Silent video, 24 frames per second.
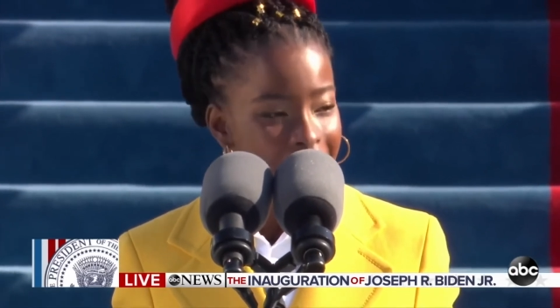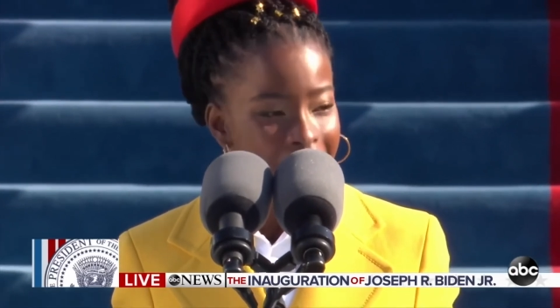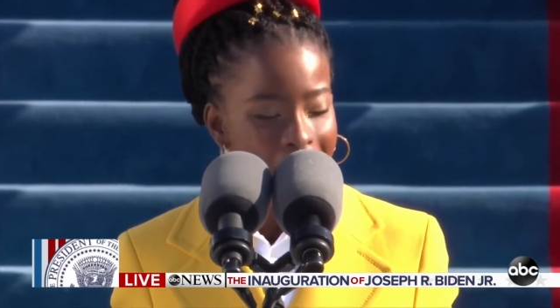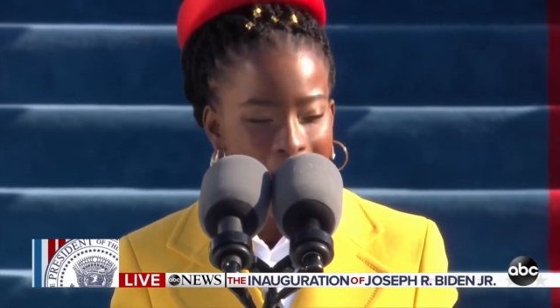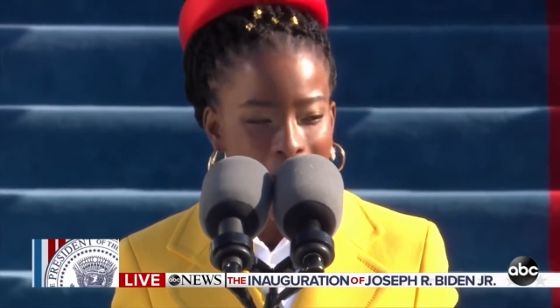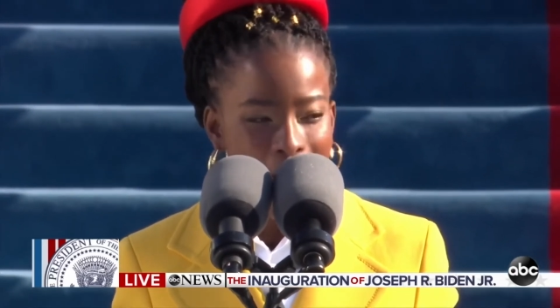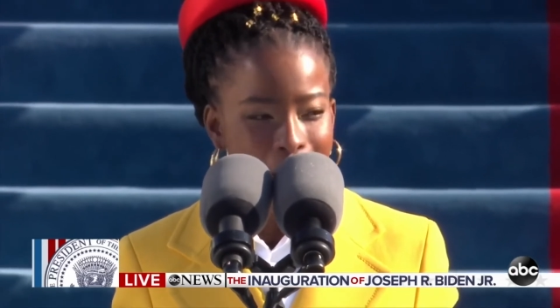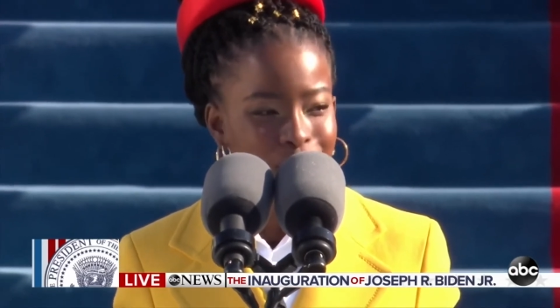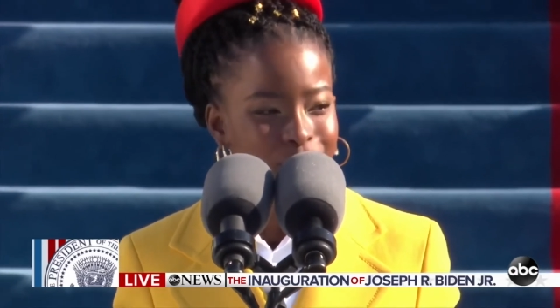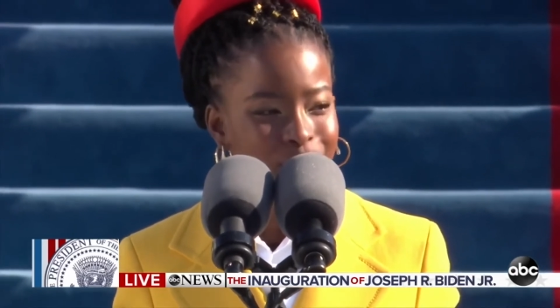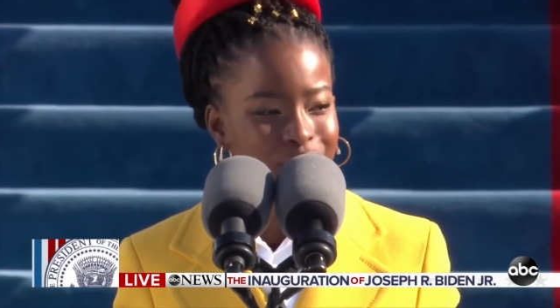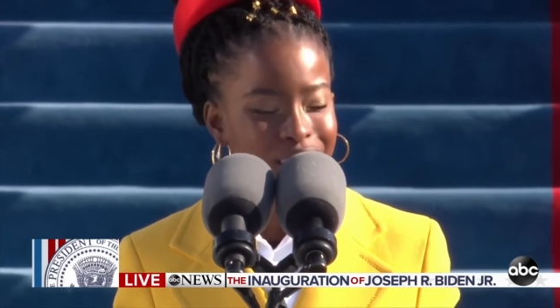
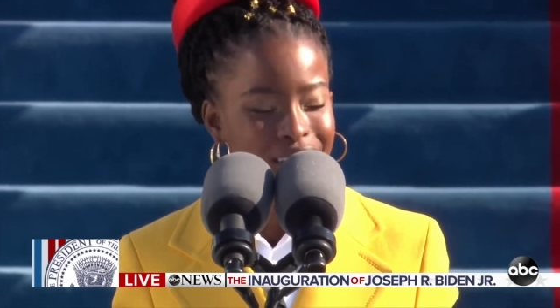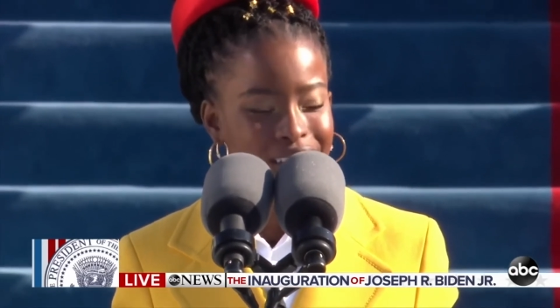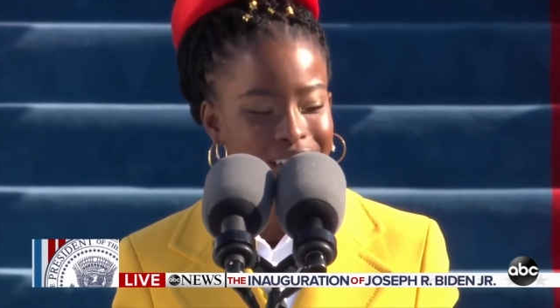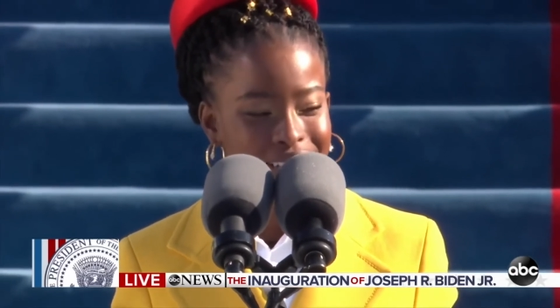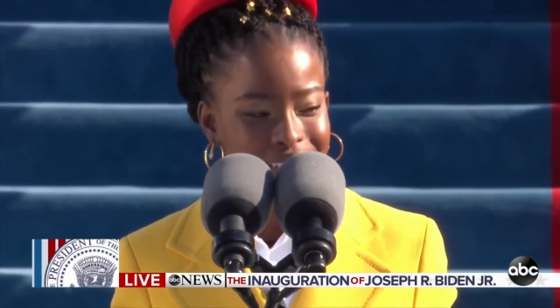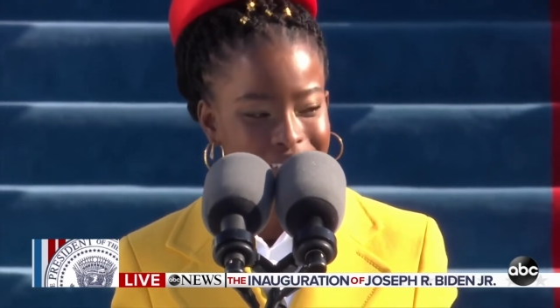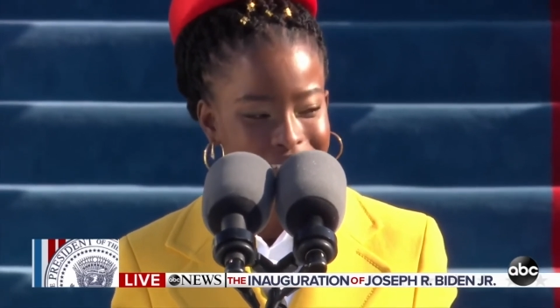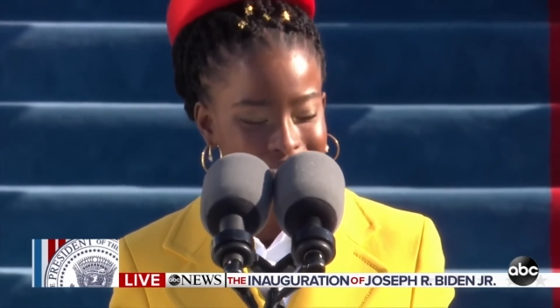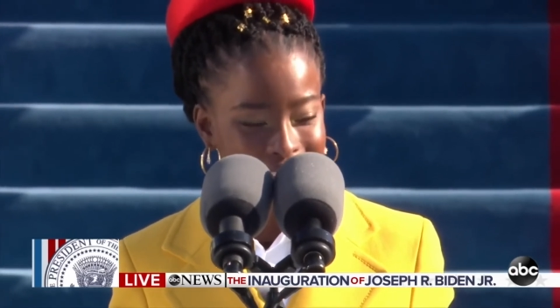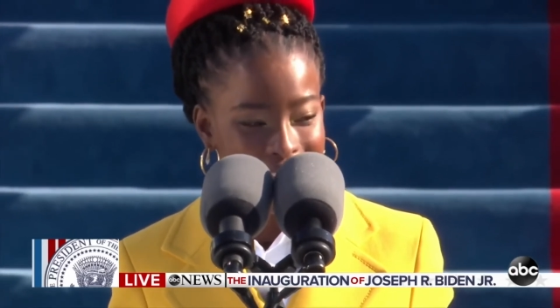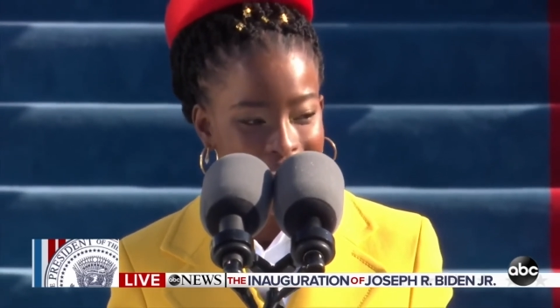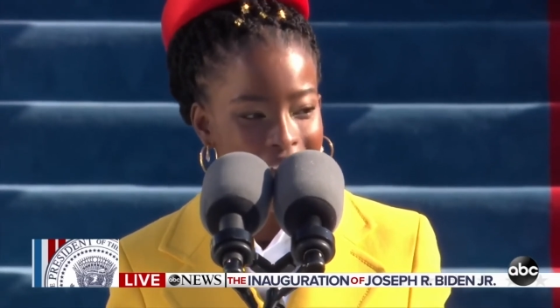how could
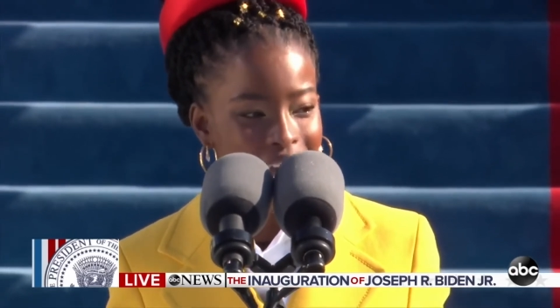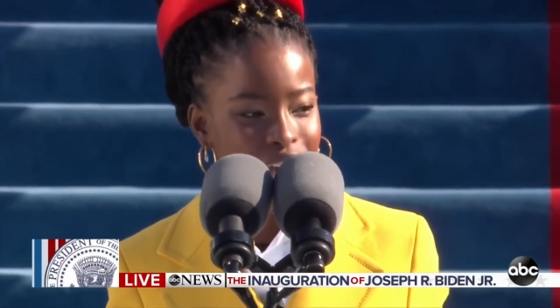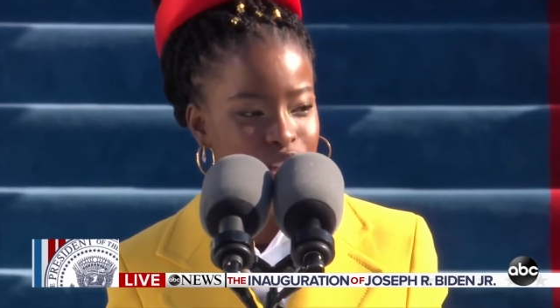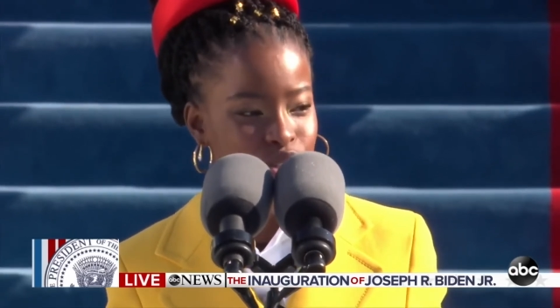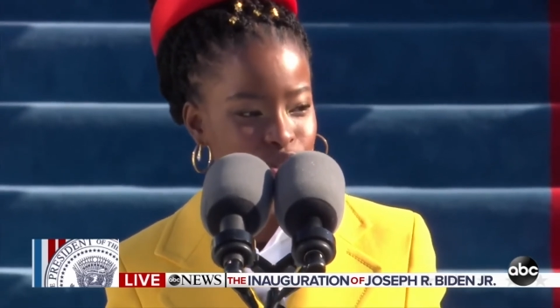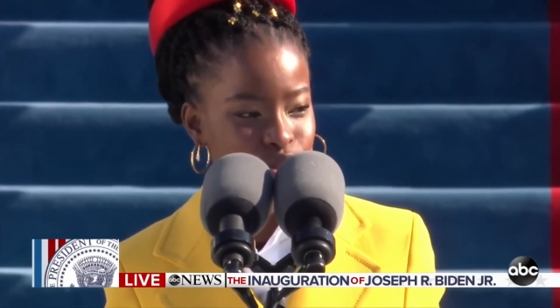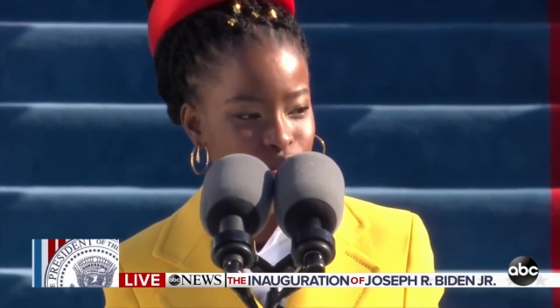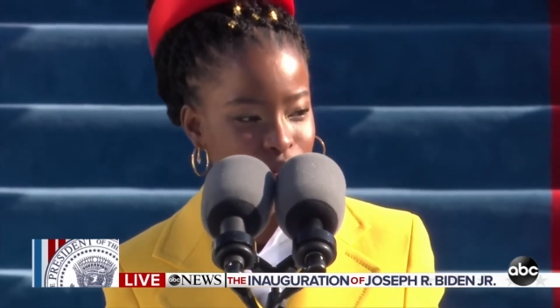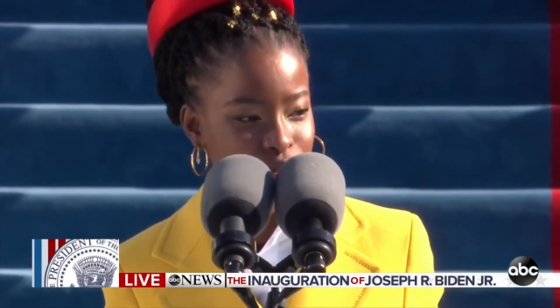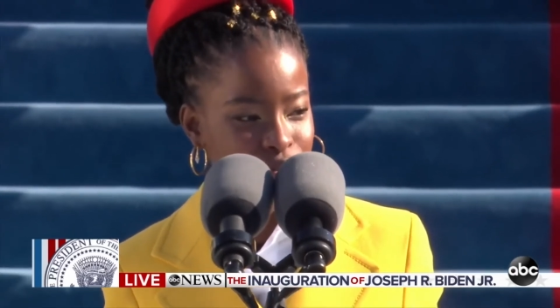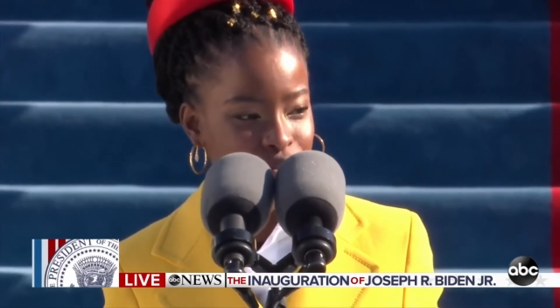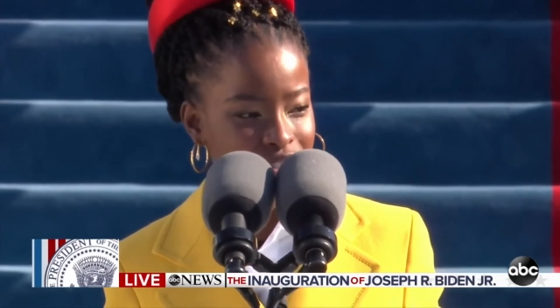
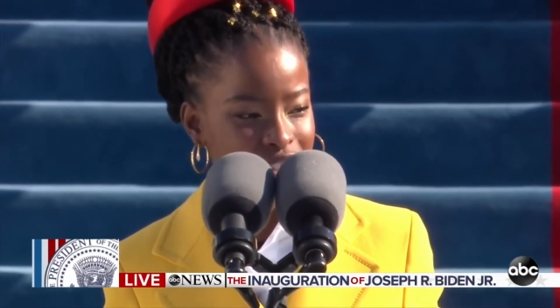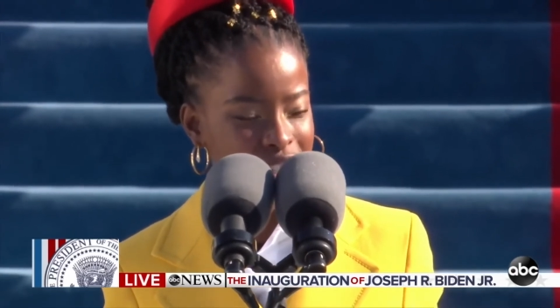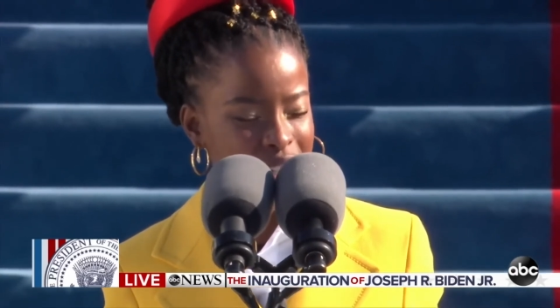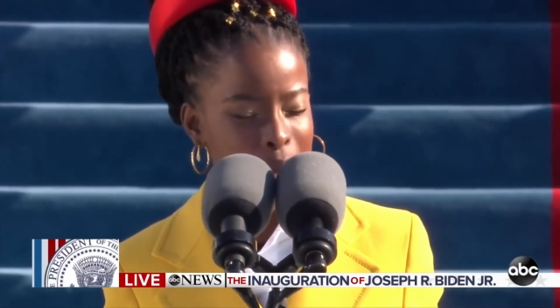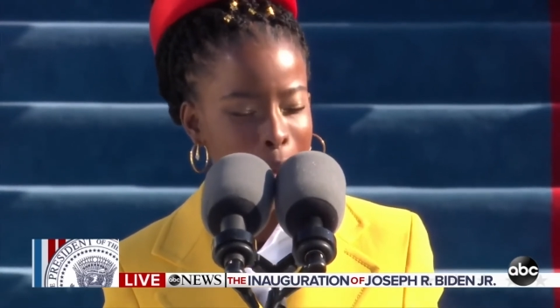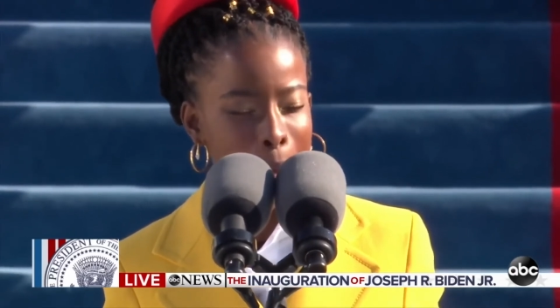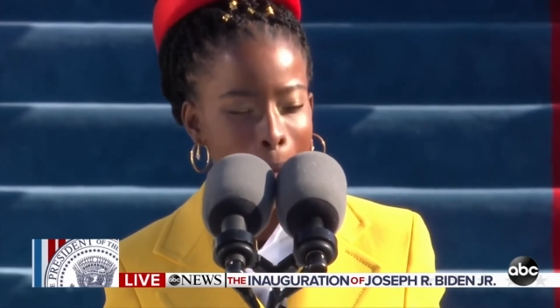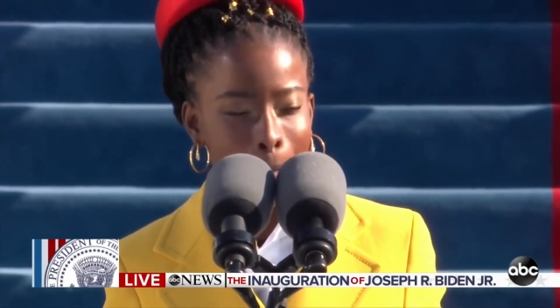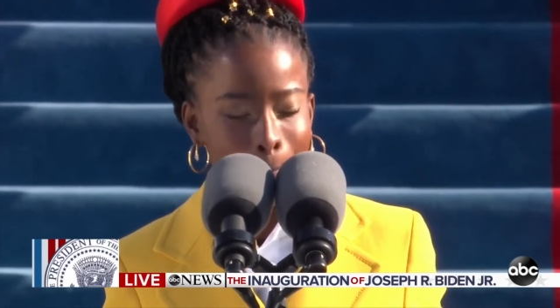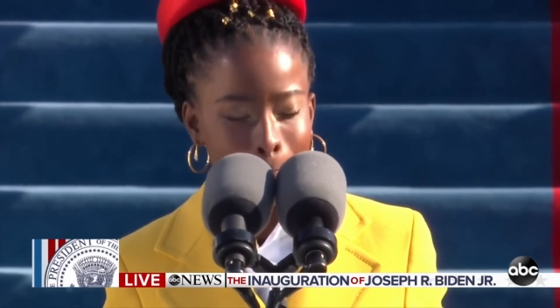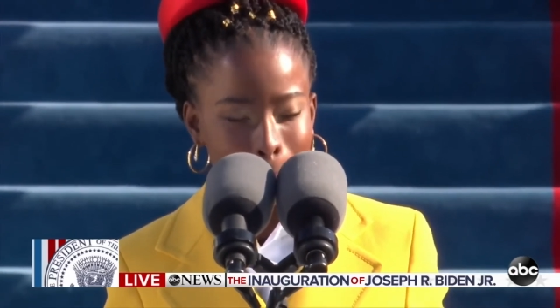catastrophe